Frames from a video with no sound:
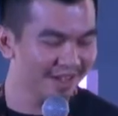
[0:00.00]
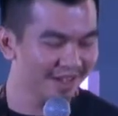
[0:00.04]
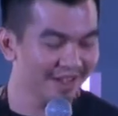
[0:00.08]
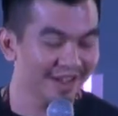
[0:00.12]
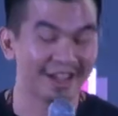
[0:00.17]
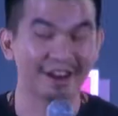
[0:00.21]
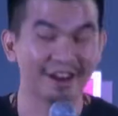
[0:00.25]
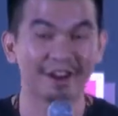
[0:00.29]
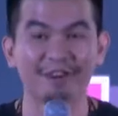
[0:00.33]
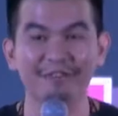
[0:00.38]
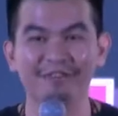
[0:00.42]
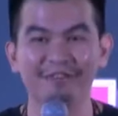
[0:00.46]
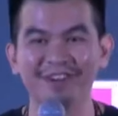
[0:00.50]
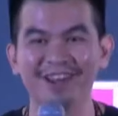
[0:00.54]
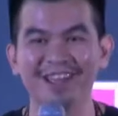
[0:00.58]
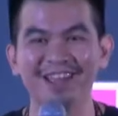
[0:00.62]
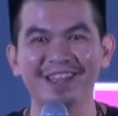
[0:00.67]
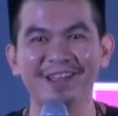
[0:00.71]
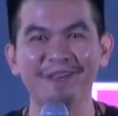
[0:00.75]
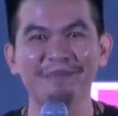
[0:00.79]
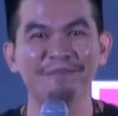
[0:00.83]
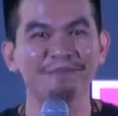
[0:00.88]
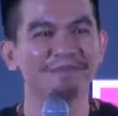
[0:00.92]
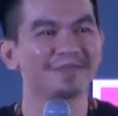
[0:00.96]
And
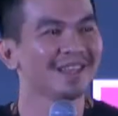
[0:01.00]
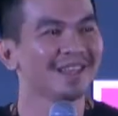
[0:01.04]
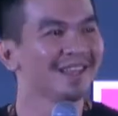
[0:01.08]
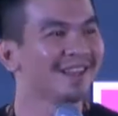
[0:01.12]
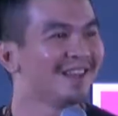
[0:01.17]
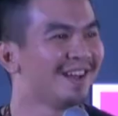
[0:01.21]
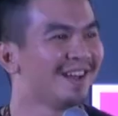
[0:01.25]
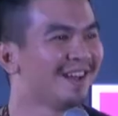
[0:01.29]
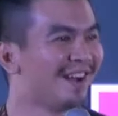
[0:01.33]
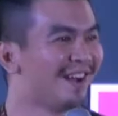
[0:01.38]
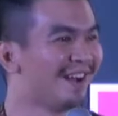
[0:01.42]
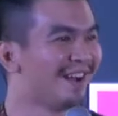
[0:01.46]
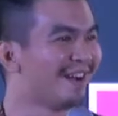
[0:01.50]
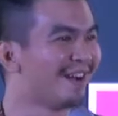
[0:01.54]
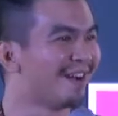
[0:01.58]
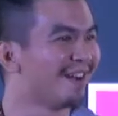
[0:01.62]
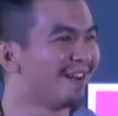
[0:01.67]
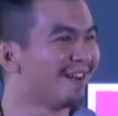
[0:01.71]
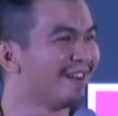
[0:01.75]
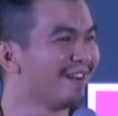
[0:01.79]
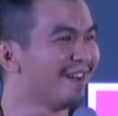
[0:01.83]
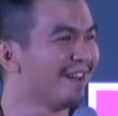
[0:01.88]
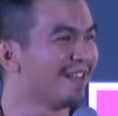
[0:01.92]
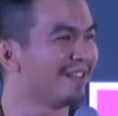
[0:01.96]
hopefully,
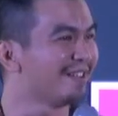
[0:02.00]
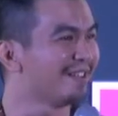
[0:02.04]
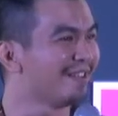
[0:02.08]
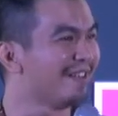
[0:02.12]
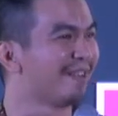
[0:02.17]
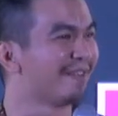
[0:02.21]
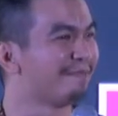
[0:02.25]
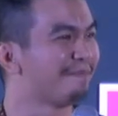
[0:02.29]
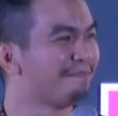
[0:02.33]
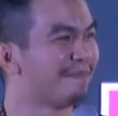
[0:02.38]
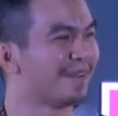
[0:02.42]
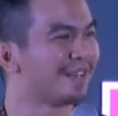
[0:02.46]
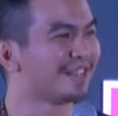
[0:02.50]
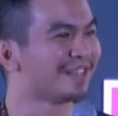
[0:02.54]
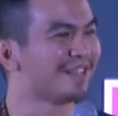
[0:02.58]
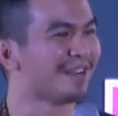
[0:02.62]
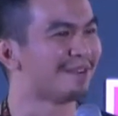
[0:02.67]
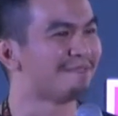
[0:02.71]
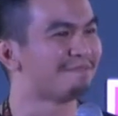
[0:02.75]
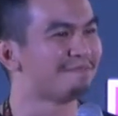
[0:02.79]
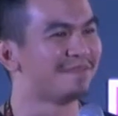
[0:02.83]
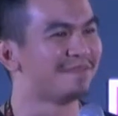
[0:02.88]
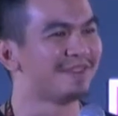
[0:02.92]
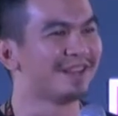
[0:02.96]
it picks
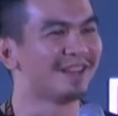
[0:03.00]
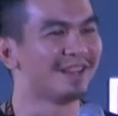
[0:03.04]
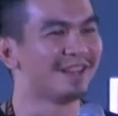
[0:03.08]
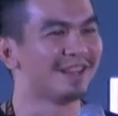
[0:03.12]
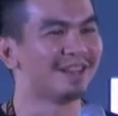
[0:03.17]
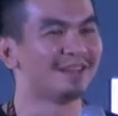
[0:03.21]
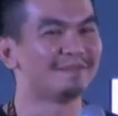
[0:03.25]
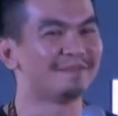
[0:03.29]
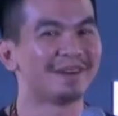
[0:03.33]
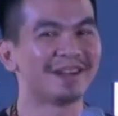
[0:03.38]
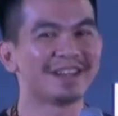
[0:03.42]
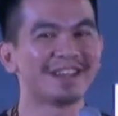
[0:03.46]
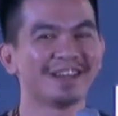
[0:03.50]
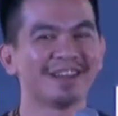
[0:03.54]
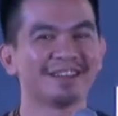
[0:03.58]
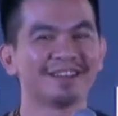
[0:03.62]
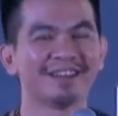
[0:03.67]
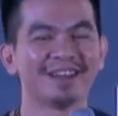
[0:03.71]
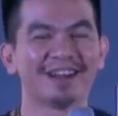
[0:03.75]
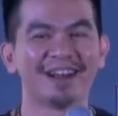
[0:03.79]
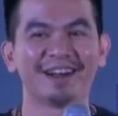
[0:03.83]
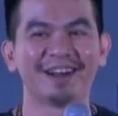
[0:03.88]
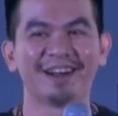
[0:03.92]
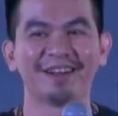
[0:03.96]
up in the market.
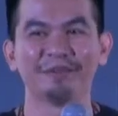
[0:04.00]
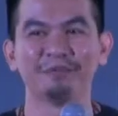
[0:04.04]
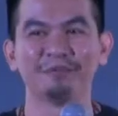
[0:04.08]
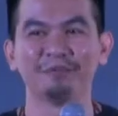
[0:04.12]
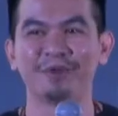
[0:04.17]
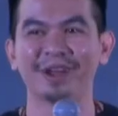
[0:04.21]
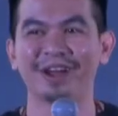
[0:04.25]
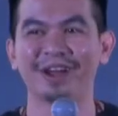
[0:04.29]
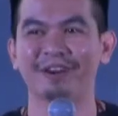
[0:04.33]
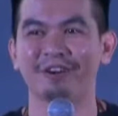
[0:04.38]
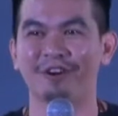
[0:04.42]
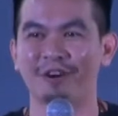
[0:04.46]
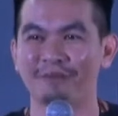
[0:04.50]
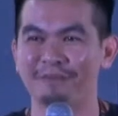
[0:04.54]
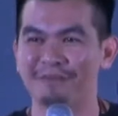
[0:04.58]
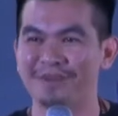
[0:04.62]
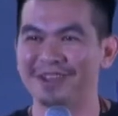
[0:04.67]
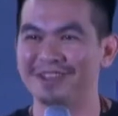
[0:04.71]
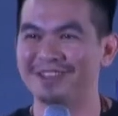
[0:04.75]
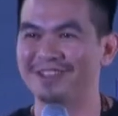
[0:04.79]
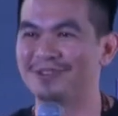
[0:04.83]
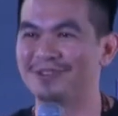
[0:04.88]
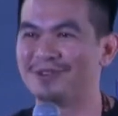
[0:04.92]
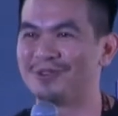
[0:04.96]
We are
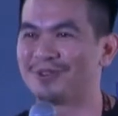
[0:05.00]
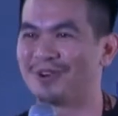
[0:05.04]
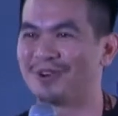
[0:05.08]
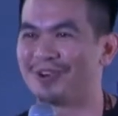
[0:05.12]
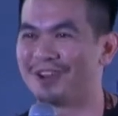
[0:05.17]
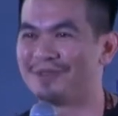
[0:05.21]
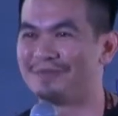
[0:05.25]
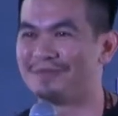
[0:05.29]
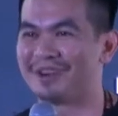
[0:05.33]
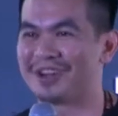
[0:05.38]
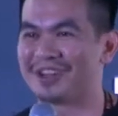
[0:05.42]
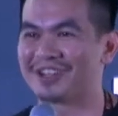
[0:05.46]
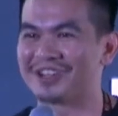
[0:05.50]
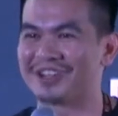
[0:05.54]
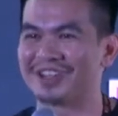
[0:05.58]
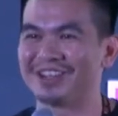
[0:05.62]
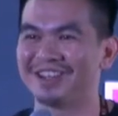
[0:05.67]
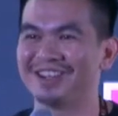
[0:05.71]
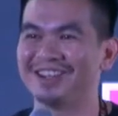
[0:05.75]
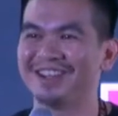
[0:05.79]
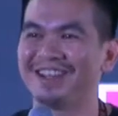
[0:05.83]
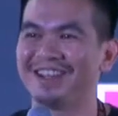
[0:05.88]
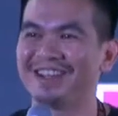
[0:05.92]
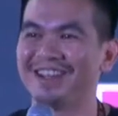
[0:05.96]
open to
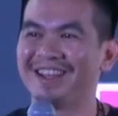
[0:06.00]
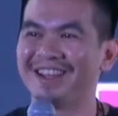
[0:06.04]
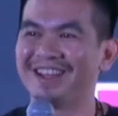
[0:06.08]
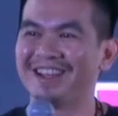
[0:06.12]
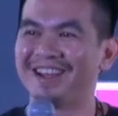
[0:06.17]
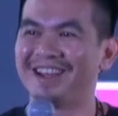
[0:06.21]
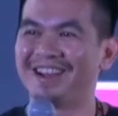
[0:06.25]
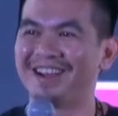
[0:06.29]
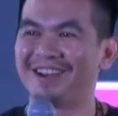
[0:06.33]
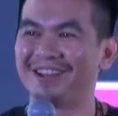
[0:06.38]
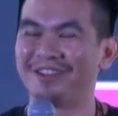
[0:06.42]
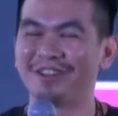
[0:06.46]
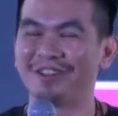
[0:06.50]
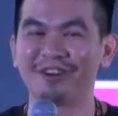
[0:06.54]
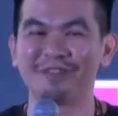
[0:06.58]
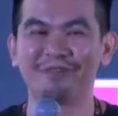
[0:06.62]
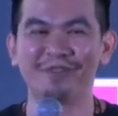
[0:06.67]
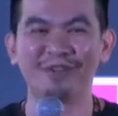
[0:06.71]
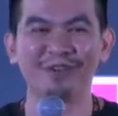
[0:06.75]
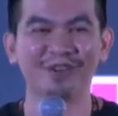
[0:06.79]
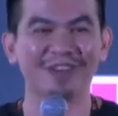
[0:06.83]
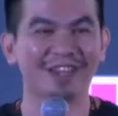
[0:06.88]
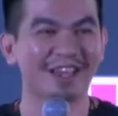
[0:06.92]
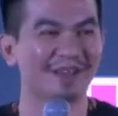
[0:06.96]
collaboration. A lot of
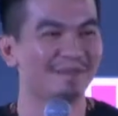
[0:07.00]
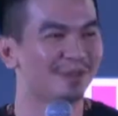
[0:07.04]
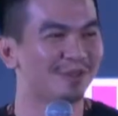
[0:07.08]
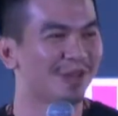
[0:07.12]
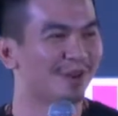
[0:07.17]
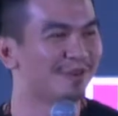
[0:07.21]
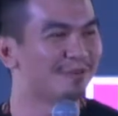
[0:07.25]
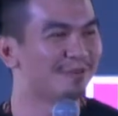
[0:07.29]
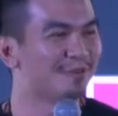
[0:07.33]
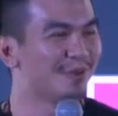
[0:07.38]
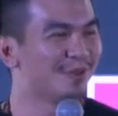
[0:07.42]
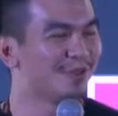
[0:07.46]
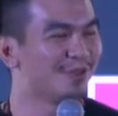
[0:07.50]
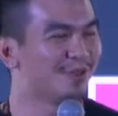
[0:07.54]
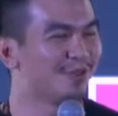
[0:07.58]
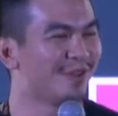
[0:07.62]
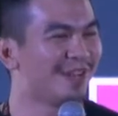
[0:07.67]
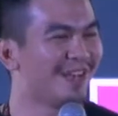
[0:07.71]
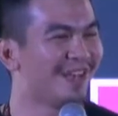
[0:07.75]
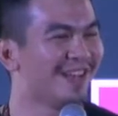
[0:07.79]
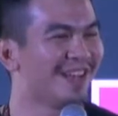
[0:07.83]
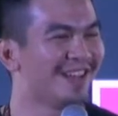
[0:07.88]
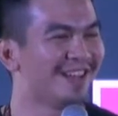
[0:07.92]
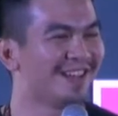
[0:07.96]
you came to our booth
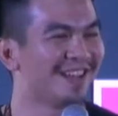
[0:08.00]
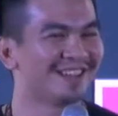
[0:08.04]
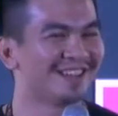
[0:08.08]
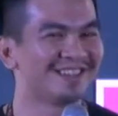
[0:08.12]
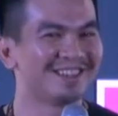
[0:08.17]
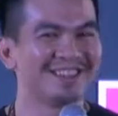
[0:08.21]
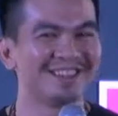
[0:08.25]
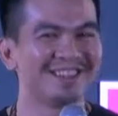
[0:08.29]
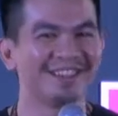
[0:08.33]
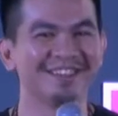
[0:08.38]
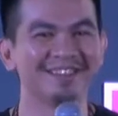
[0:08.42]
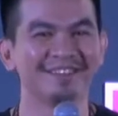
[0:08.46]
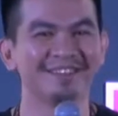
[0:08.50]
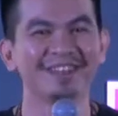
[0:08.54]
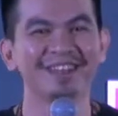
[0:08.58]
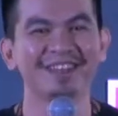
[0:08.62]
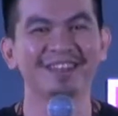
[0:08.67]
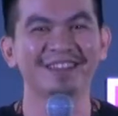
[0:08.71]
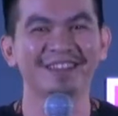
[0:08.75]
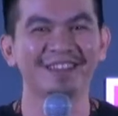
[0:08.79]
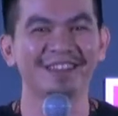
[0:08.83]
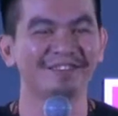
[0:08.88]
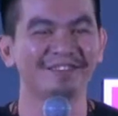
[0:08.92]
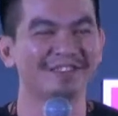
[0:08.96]
today and actually
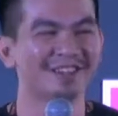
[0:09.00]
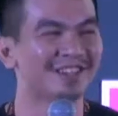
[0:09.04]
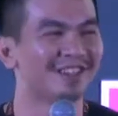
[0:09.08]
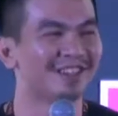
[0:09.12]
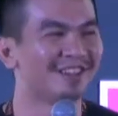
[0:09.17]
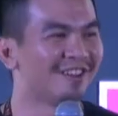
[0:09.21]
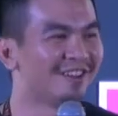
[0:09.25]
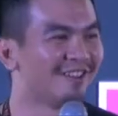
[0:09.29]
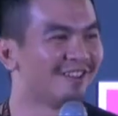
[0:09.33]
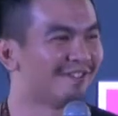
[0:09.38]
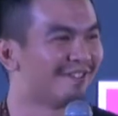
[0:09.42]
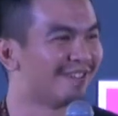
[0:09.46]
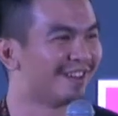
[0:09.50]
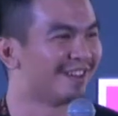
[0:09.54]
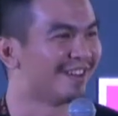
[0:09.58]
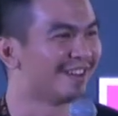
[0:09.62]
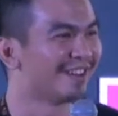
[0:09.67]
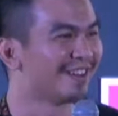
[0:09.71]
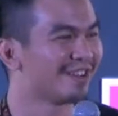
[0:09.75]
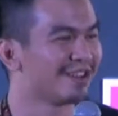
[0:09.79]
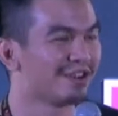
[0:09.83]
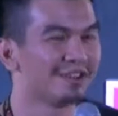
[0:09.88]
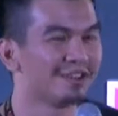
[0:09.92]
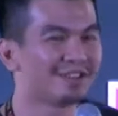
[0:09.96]
gave us a lot
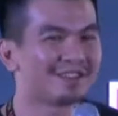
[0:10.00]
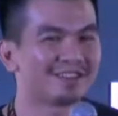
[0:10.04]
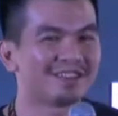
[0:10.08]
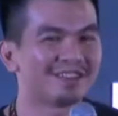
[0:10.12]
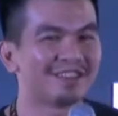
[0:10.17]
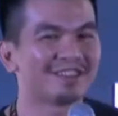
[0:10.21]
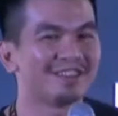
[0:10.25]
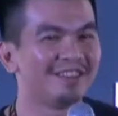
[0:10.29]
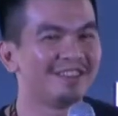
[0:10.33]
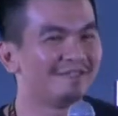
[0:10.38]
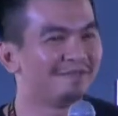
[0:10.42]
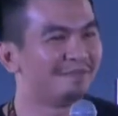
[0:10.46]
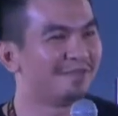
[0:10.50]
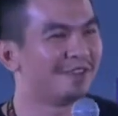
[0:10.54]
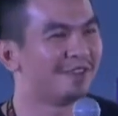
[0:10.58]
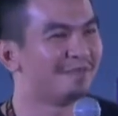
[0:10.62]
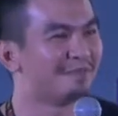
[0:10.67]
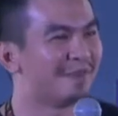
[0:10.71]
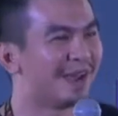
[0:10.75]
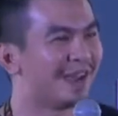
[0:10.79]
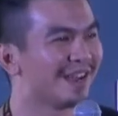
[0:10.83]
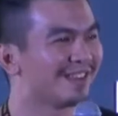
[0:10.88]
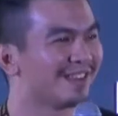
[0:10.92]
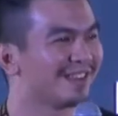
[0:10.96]
of constructive
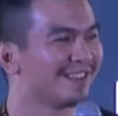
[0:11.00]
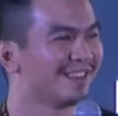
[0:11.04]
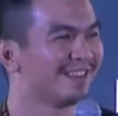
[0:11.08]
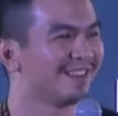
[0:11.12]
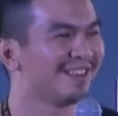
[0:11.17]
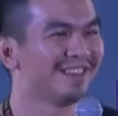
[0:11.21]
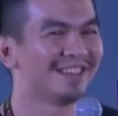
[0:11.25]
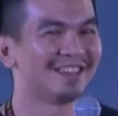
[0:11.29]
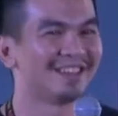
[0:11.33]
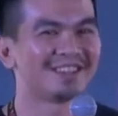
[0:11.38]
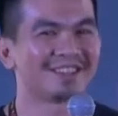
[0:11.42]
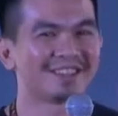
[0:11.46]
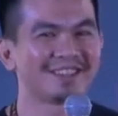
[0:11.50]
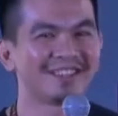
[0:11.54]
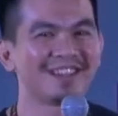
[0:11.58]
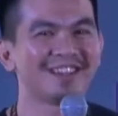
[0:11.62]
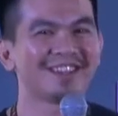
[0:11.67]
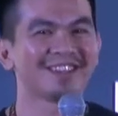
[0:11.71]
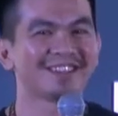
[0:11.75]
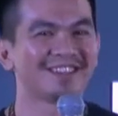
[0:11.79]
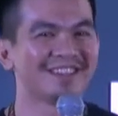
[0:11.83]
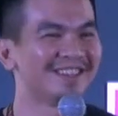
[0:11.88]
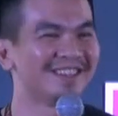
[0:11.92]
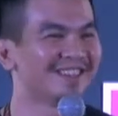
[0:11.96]
feedback. It
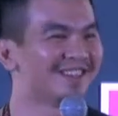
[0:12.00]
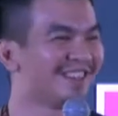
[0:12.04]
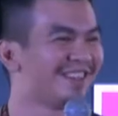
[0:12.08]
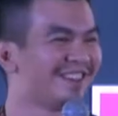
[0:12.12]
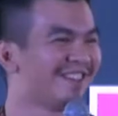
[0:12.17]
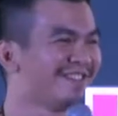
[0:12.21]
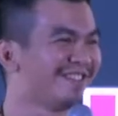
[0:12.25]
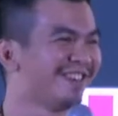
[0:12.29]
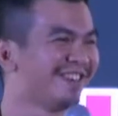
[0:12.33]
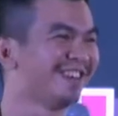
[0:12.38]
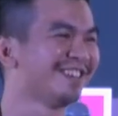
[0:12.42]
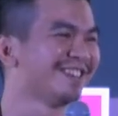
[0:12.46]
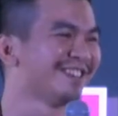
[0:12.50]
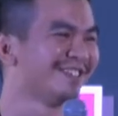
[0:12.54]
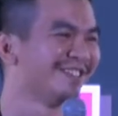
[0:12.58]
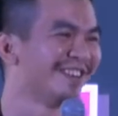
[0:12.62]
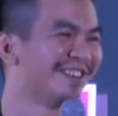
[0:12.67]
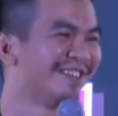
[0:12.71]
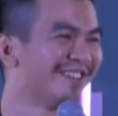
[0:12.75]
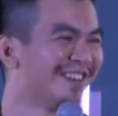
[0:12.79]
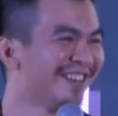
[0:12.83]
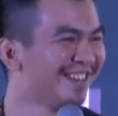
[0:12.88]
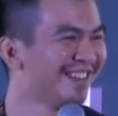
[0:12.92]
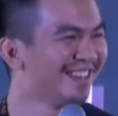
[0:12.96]
sucks and stuff, right? So
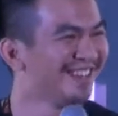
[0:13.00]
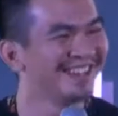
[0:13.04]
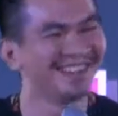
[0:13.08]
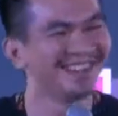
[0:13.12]
anyway.